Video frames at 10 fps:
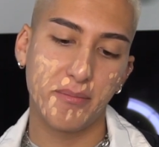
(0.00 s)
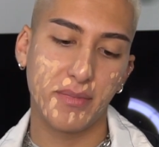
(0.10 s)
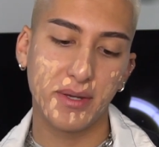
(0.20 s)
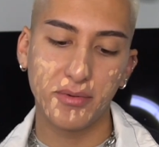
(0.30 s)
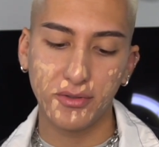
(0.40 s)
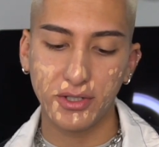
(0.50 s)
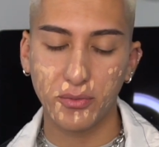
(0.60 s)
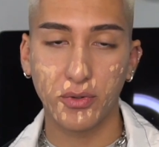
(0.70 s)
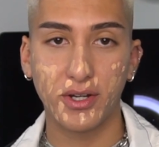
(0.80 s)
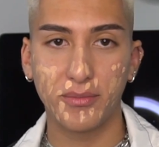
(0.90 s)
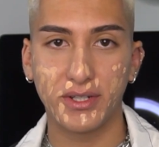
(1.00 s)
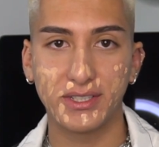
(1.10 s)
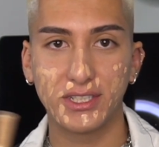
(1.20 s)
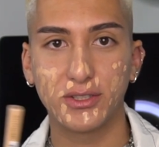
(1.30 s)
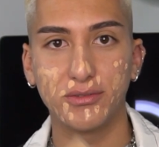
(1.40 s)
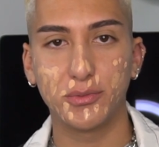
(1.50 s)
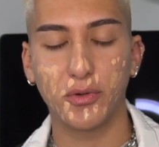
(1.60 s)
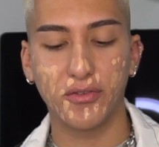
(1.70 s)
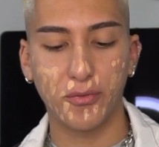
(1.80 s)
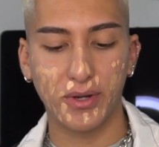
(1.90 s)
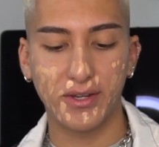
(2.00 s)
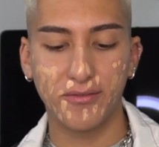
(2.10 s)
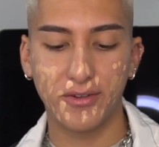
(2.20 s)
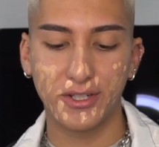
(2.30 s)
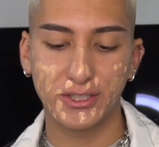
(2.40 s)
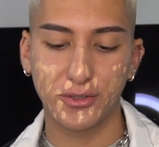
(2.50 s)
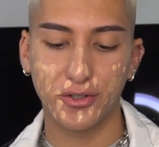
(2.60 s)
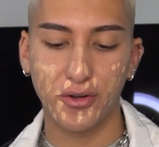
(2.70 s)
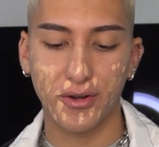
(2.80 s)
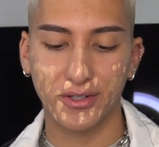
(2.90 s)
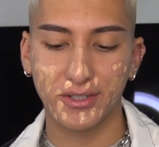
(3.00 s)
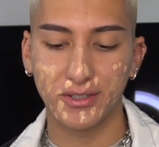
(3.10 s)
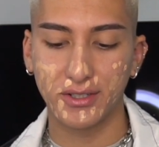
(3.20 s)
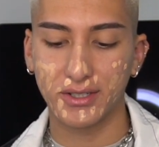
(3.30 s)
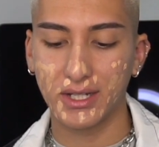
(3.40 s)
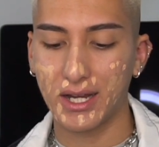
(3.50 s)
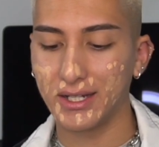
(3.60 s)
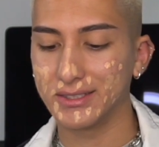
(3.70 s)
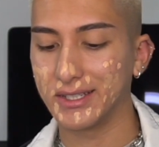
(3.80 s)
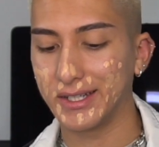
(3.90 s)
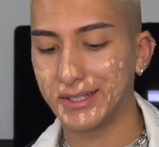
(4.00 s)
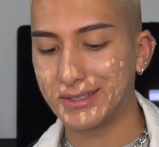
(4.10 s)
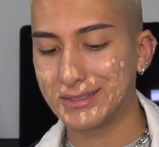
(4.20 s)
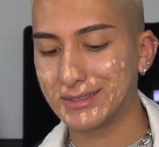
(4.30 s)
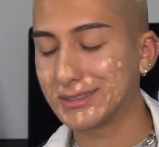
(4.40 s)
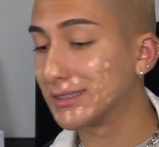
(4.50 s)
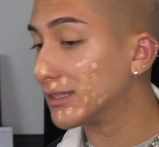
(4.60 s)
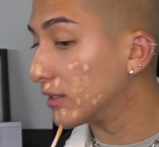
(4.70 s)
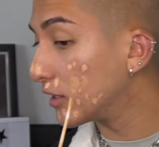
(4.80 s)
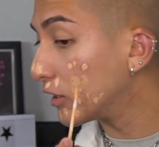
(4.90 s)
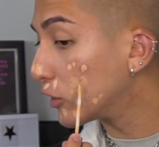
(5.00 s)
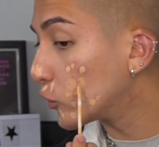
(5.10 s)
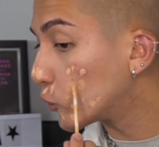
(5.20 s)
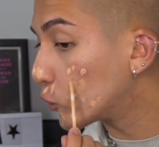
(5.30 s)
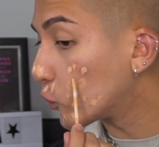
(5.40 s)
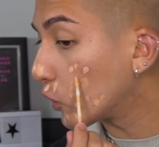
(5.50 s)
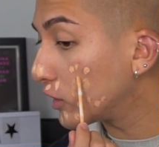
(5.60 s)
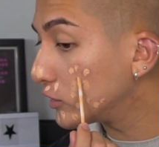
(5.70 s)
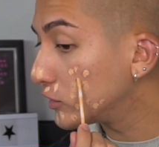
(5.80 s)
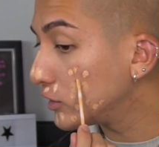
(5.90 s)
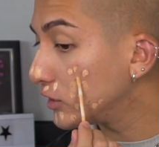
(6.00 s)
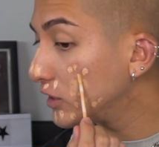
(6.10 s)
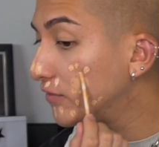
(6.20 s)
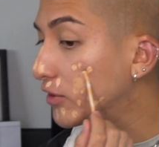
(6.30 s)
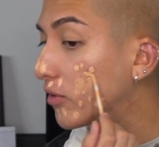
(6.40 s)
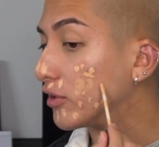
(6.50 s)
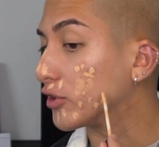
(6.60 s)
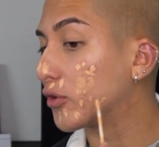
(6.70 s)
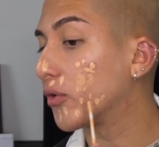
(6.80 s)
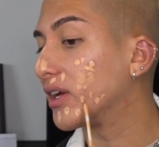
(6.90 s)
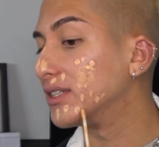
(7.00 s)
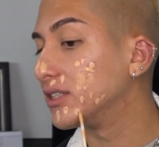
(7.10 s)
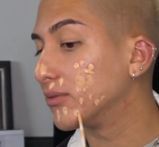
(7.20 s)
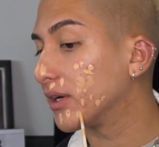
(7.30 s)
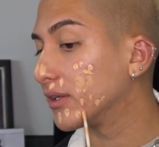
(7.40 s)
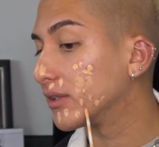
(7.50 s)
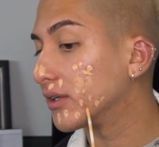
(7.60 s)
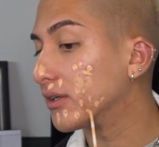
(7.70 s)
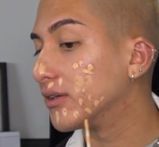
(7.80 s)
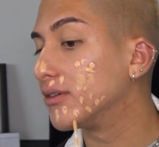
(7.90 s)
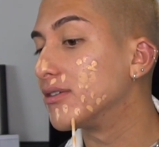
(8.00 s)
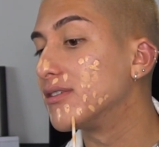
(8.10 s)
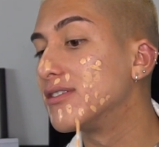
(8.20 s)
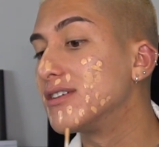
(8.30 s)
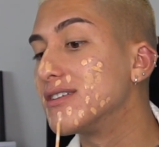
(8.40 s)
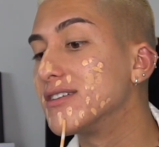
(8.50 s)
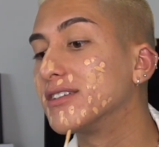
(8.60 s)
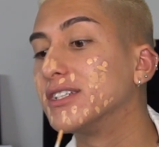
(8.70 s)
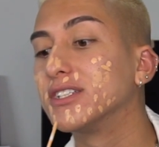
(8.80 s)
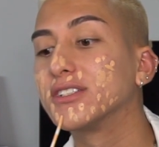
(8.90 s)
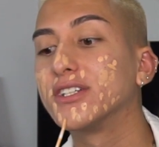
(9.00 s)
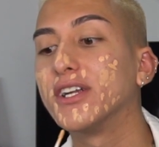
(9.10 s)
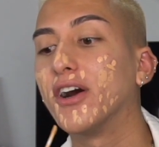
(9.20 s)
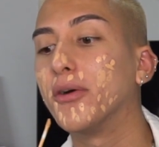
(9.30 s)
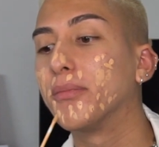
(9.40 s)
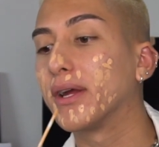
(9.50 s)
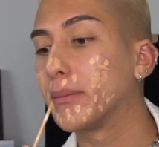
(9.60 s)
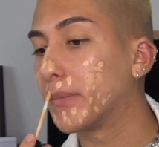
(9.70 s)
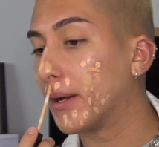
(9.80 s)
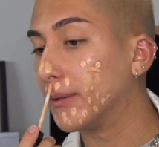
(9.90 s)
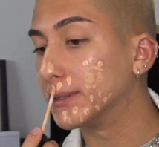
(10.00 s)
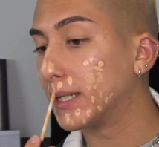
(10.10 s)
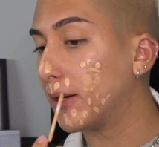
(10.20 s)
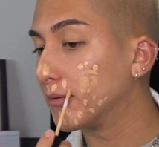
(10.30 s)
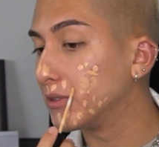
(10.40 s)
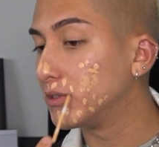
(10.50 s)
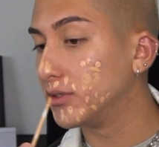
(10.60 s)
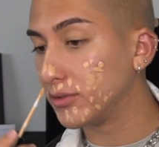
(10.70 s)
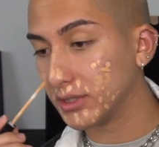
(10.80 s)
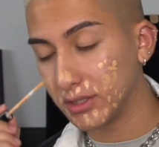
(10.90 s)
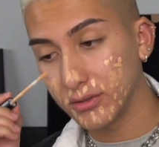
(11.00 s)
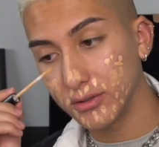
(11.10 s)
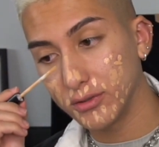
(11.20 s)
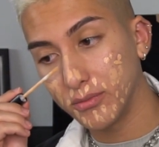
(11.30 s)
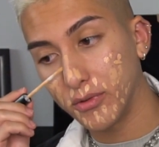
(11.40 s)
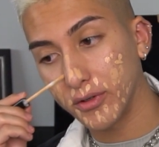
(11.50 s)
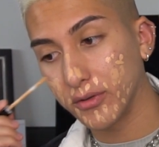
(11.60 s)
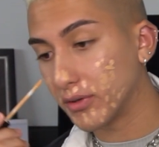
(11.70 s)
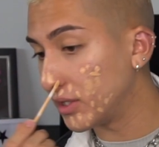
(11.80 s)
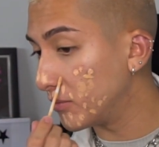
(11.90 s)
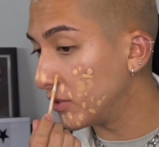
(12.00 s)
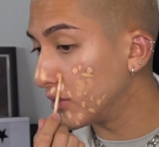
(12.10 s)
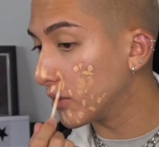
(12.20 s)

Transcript: Maybelline one because this one's more of a radiant finish, so you aren't going to look as like crazy, even though I look crazy right now. This is going to help like balance out the two because this one's more creamy.